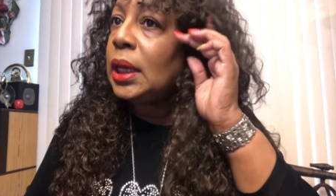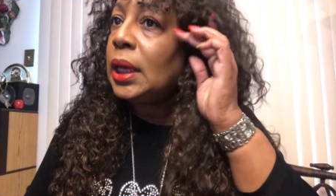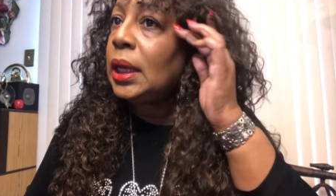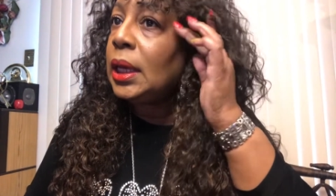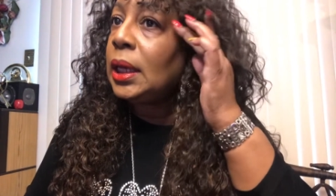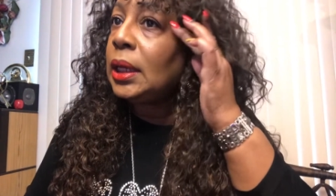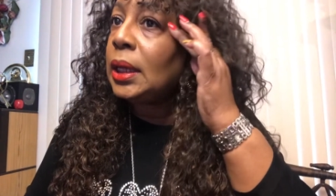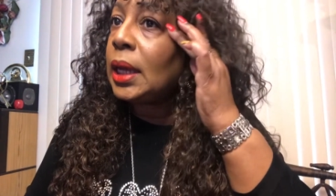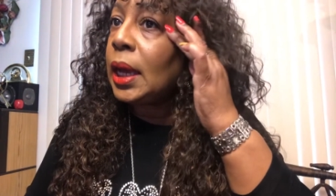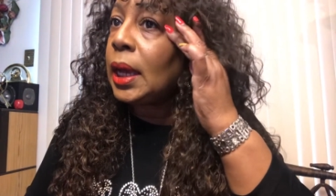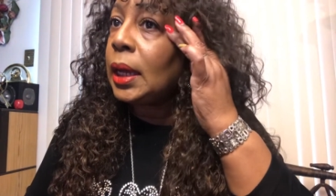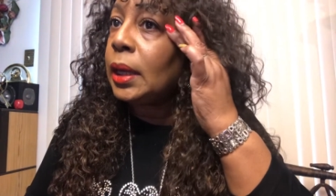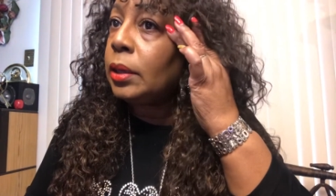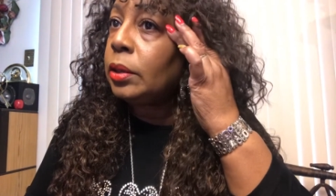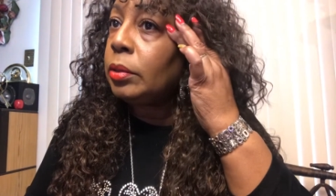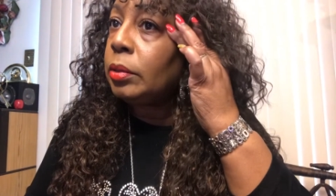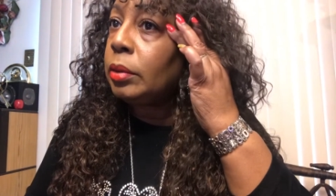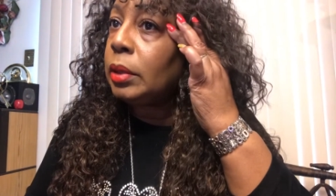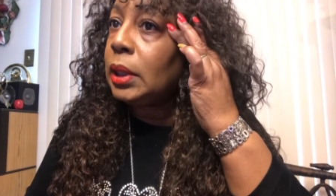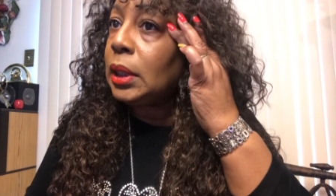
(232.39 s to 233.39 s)
an eye
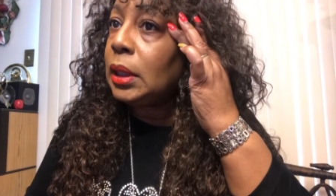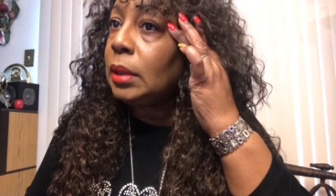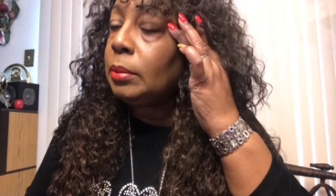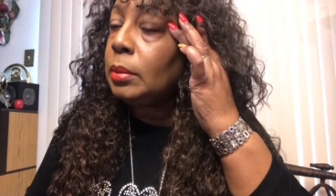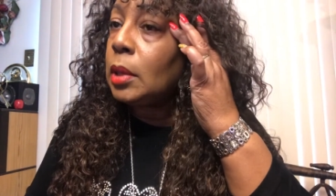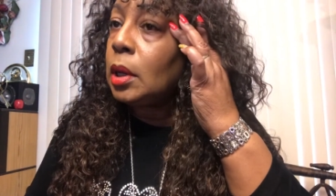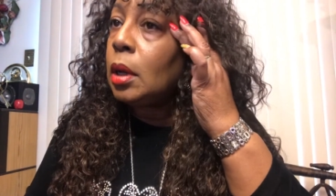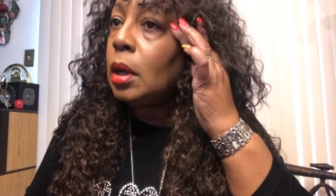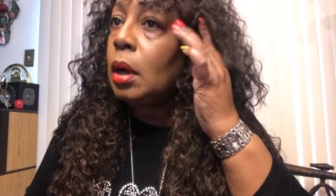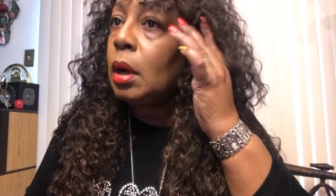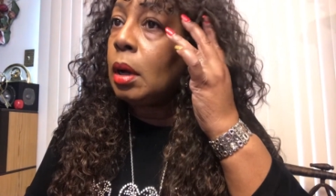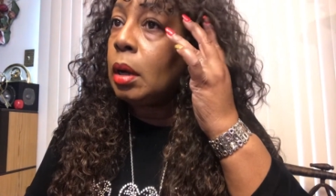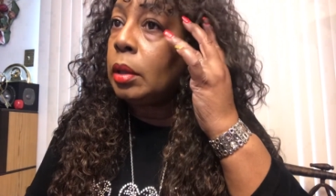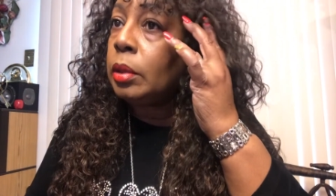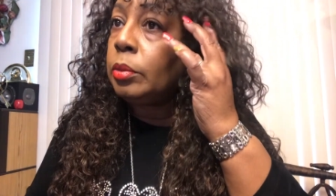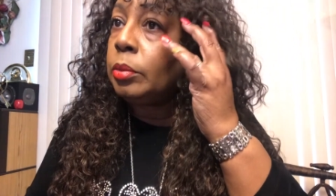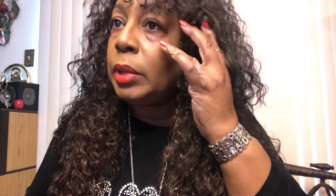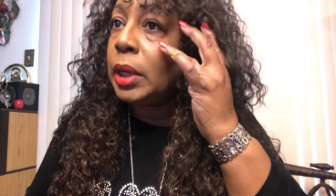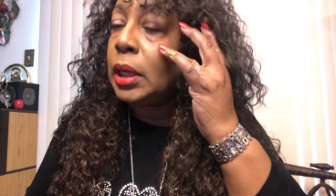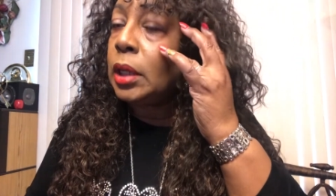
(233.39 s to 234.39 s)
cream on a
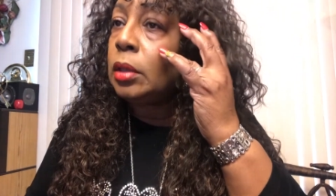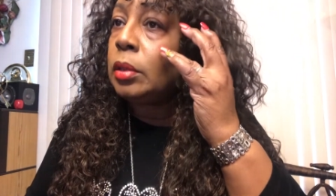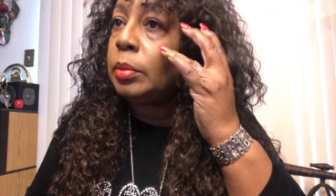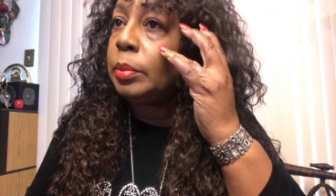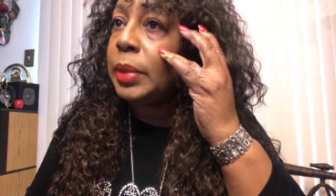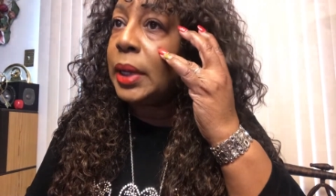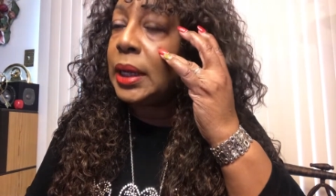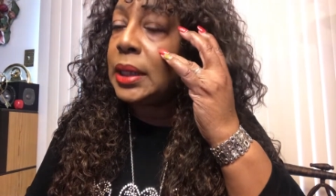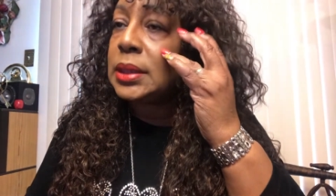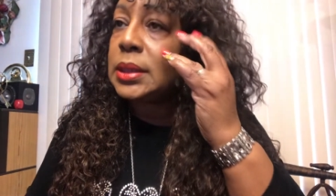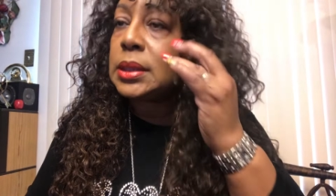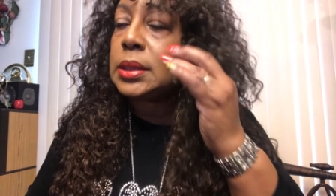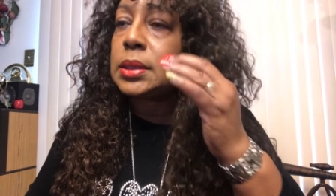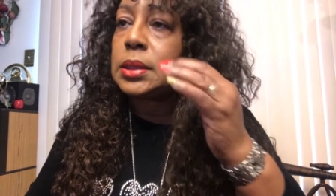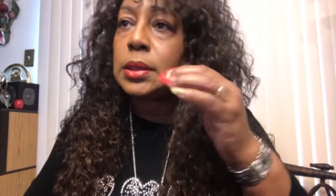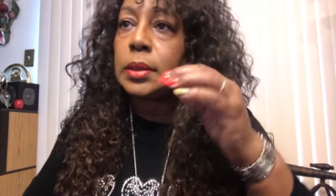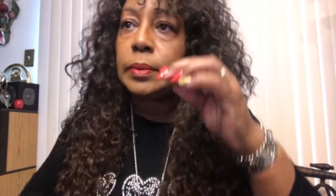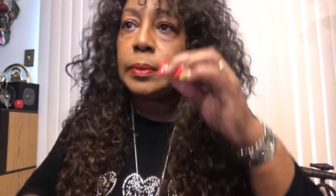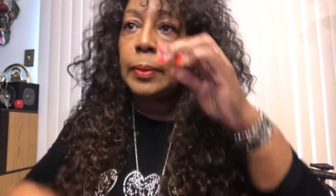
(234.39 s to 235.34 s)
regular basis.